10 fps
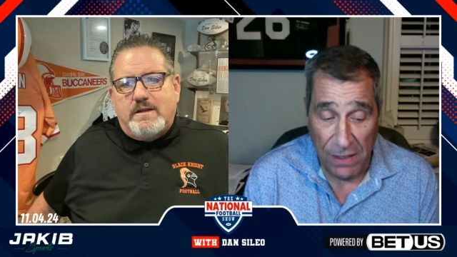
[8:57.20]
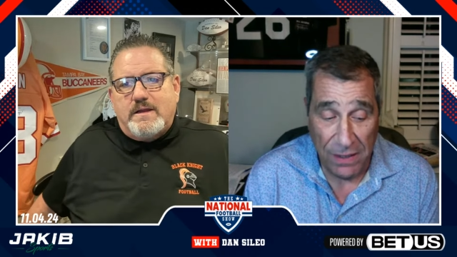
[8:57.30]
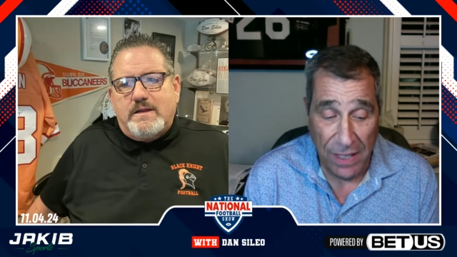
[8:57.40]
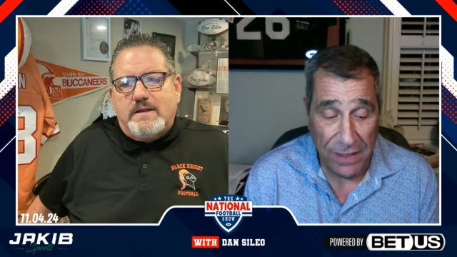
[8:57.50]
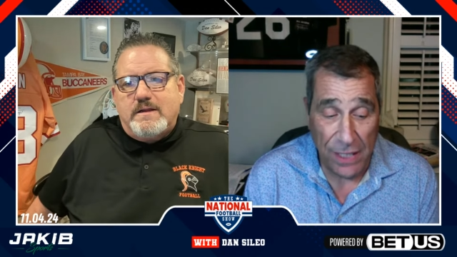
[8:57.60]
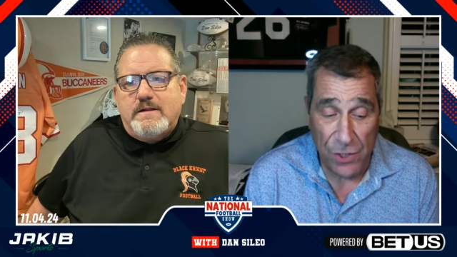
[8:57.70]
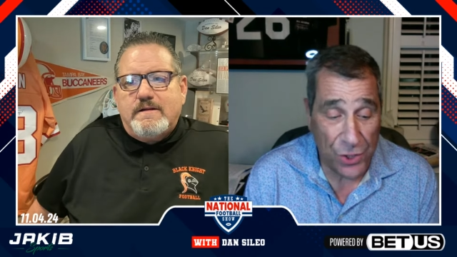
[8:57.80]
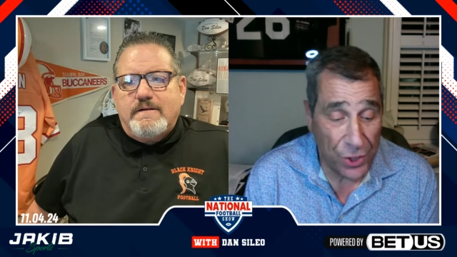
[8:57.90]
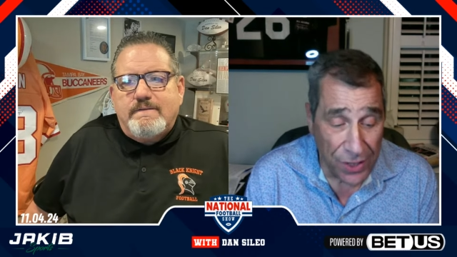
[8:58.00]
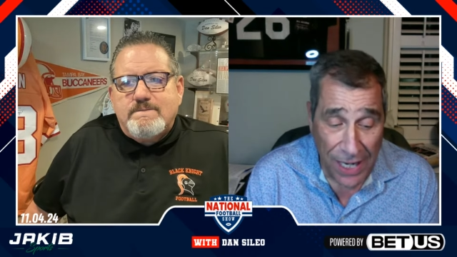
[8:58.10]
Speaker 1: That they
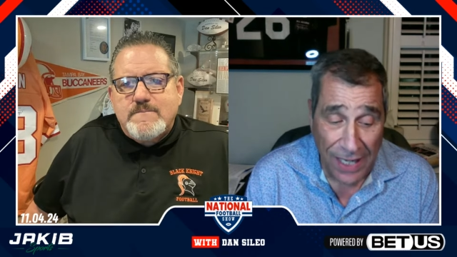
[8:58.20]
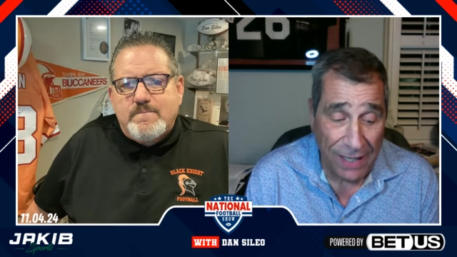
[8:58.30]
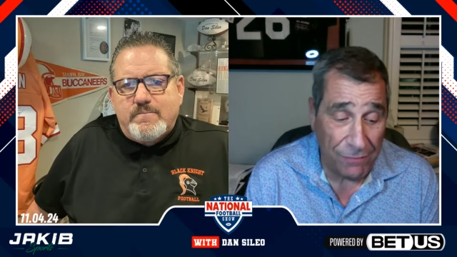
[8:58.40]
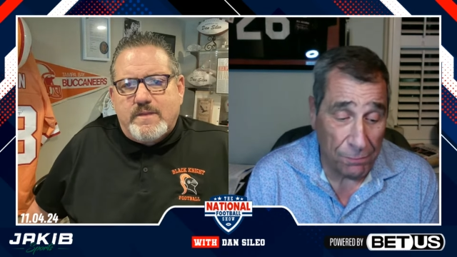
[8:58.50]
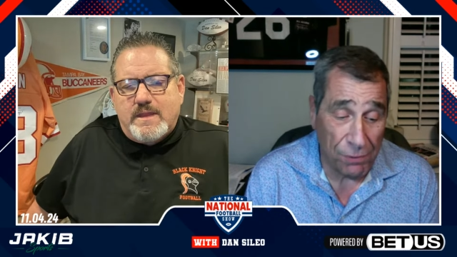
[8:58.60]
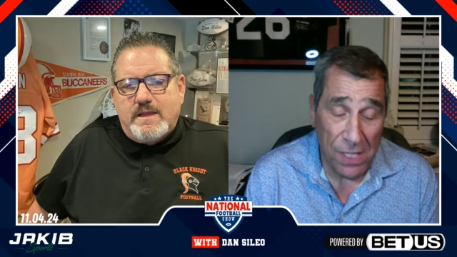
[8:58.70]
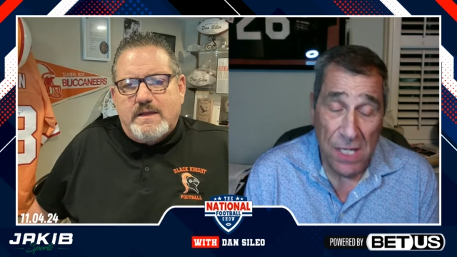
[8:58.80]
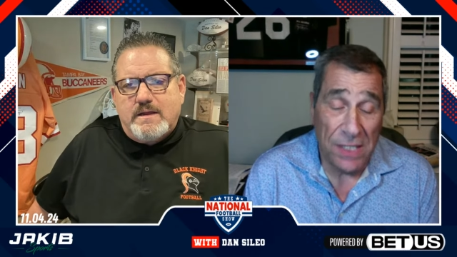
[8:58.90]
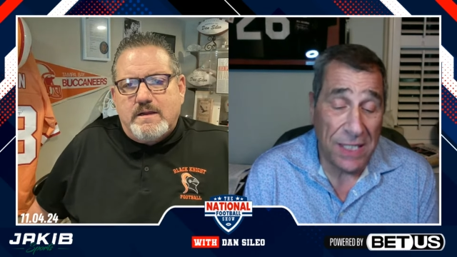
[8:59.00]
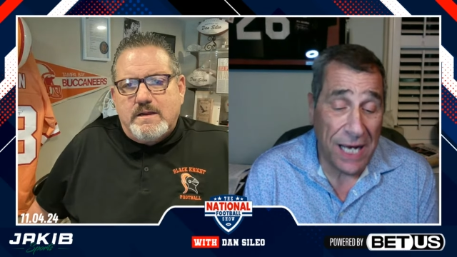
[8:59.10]
should not have a.
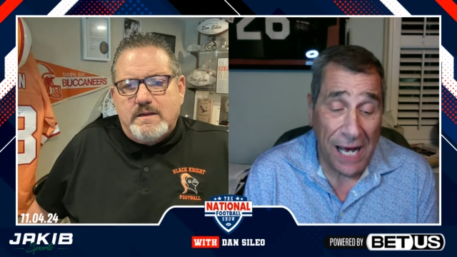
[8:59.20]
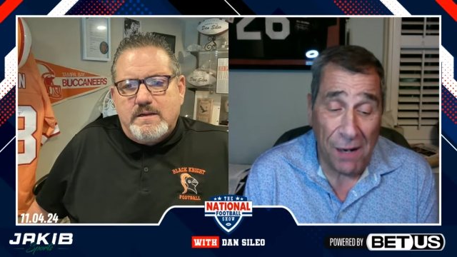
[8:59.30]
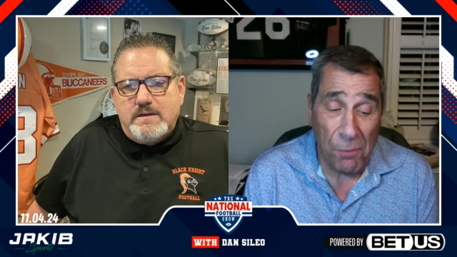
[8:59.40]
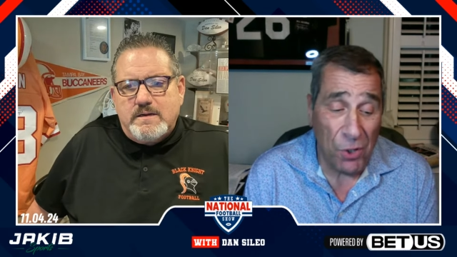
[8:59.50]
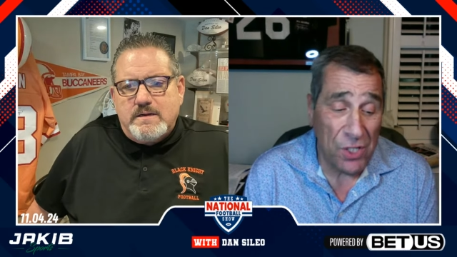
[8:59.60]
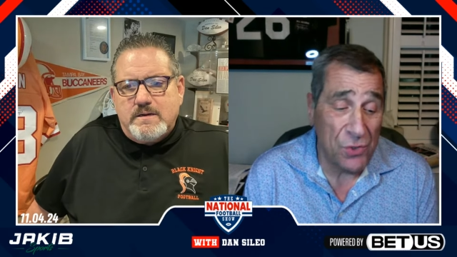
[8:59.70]
The Cowboys